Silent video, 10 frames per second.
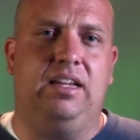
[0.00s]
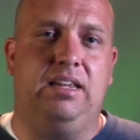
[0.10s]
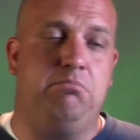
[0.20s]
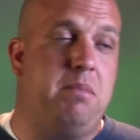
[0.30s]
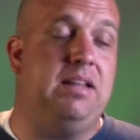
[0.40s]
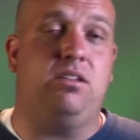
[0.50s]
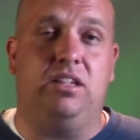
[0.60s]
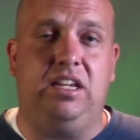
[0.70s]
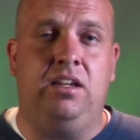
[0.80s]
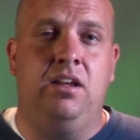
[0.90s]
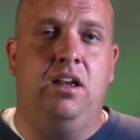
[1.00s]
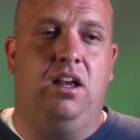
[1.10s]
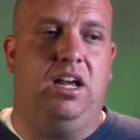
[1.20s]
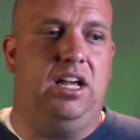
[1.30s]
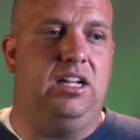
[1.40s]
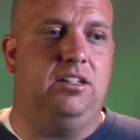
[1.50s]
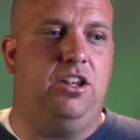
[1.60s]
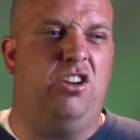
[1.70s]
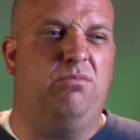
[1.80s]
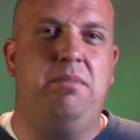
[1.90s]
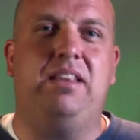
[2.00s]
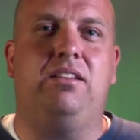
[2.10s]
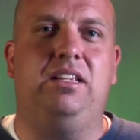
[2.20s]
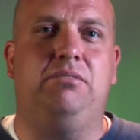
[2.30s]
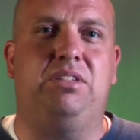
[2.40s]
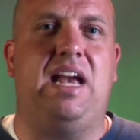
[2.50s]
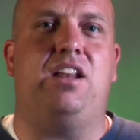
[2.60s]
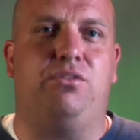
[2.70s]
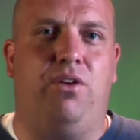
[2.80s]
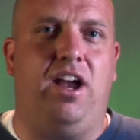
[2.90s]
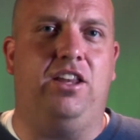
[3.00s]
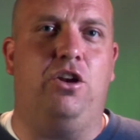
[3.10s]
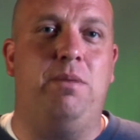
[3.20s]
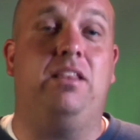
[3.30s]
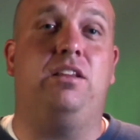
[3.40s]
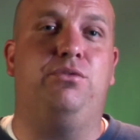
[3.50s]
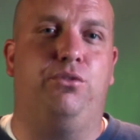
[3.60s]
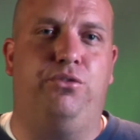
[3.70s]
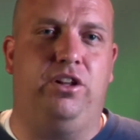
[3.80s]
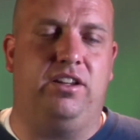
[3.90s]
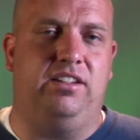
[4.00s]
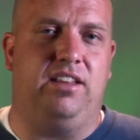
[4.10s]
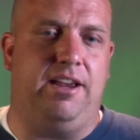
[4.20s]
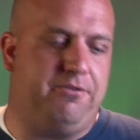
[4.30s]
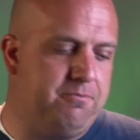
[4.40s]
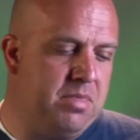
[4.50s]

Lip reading: get mentally, mentally satisfied, mentally fulfilled in his life.